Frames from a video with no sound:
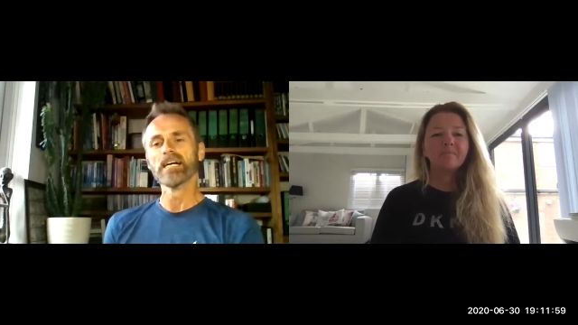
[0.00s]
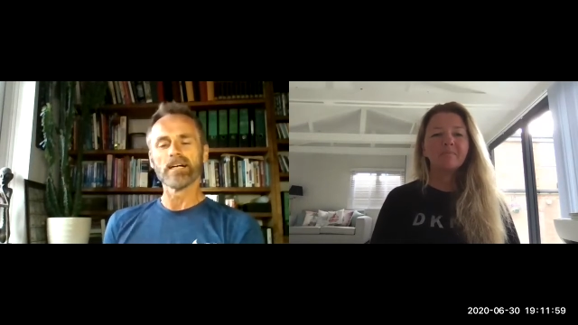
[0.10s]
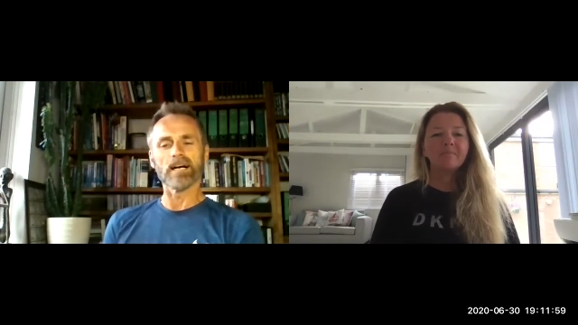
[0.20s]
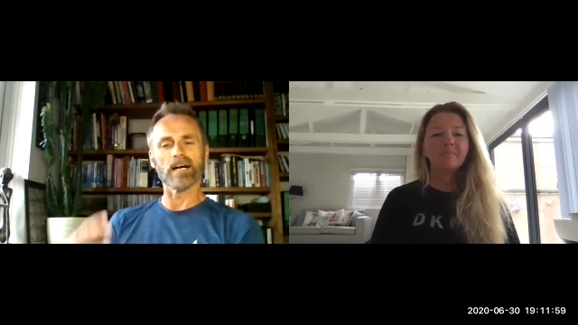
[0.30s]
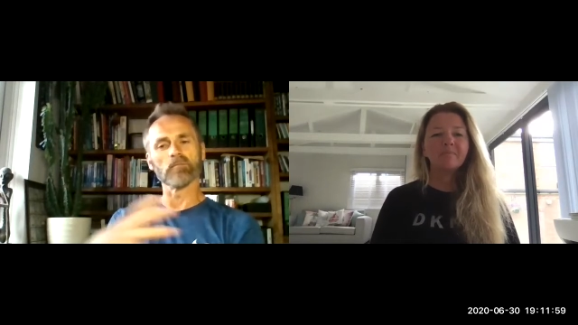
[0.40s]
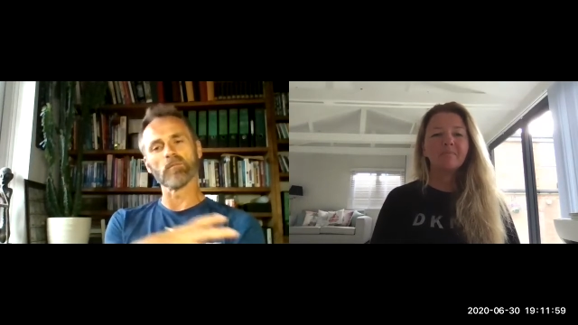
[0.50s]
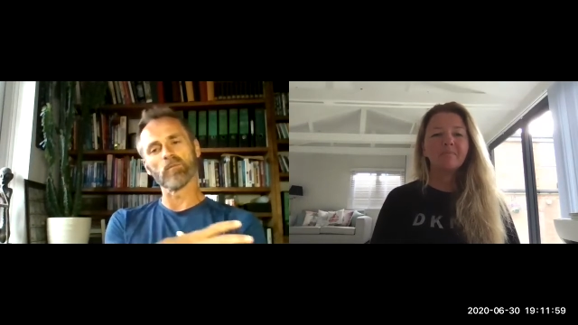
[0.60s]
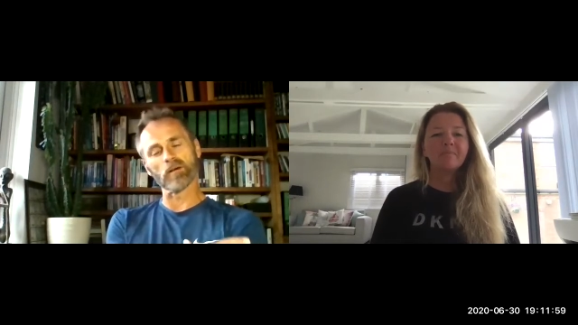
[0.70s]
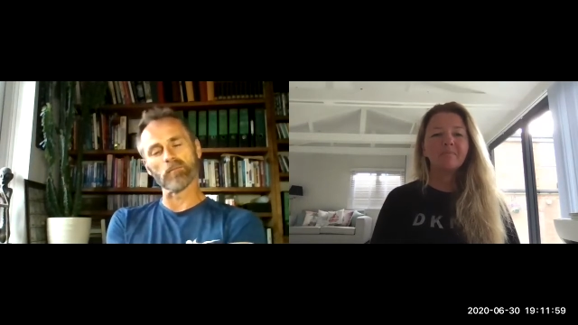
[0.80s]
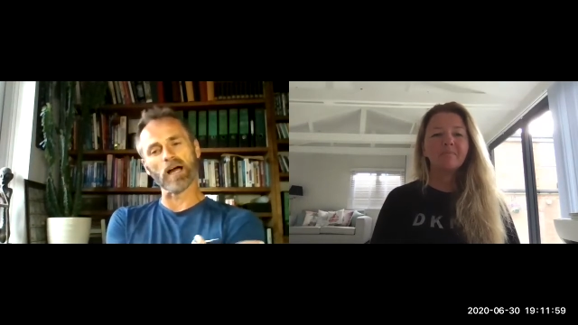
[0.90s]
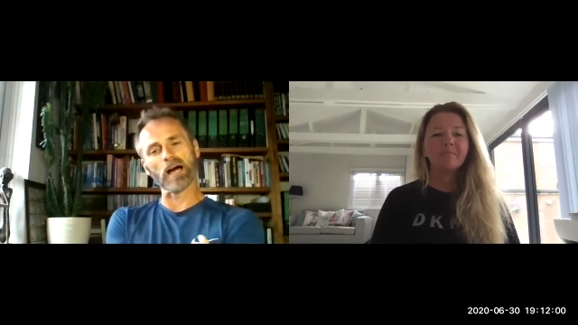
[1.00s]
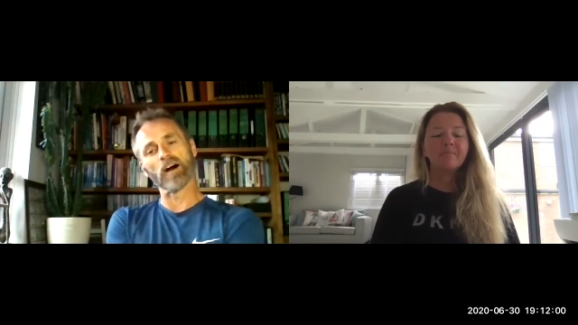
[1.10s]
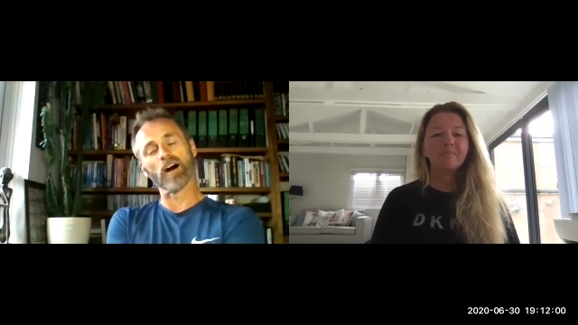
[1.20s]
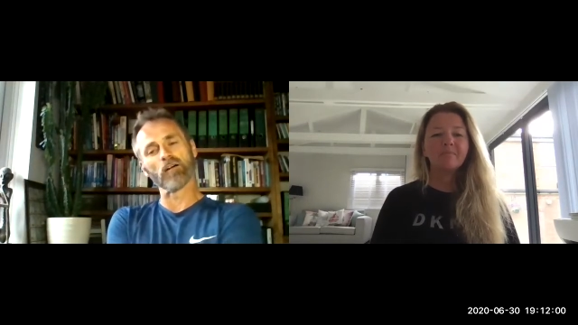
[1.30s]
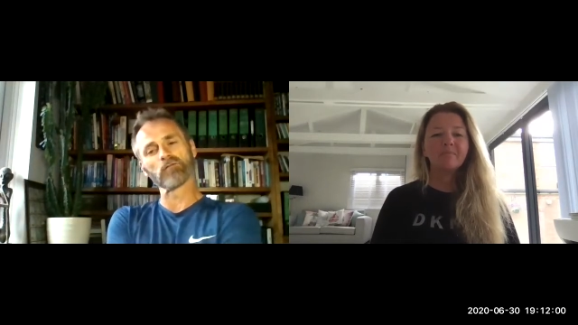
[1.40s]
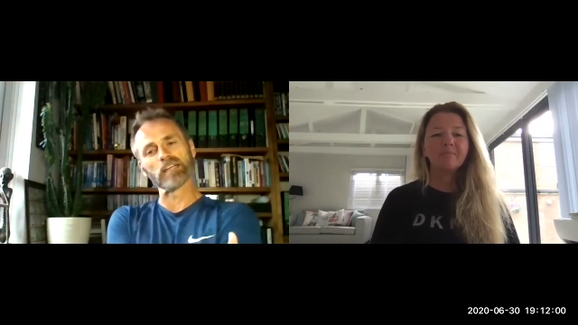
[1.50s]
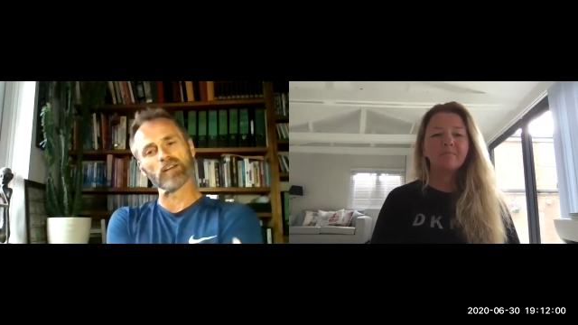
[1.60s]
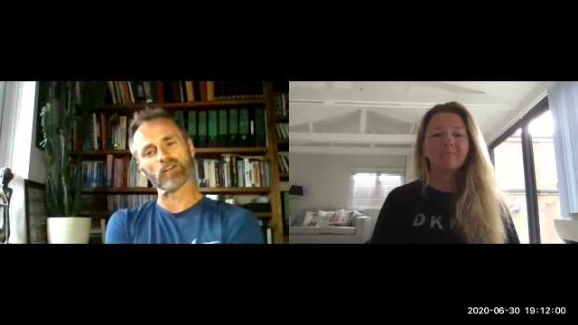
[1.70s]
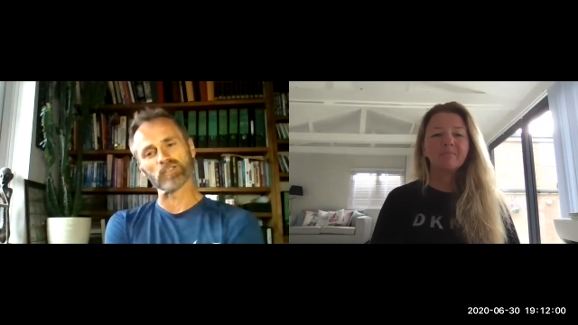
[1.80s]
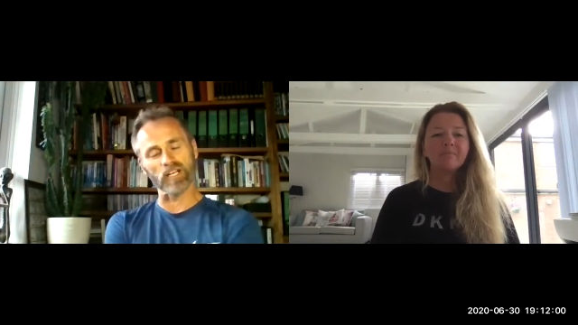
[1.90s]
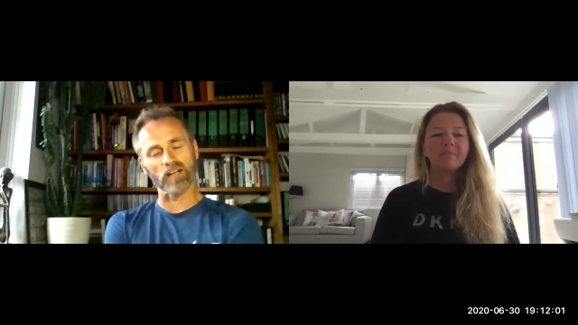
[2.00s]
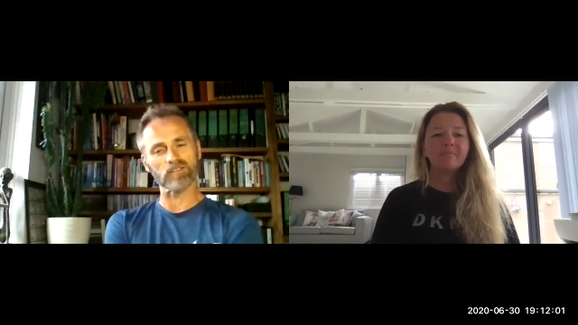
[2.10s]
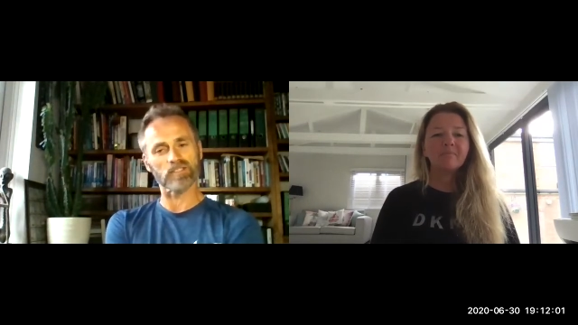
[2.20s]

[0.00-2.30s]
Speaker 1: Um, when my other half then got a chance to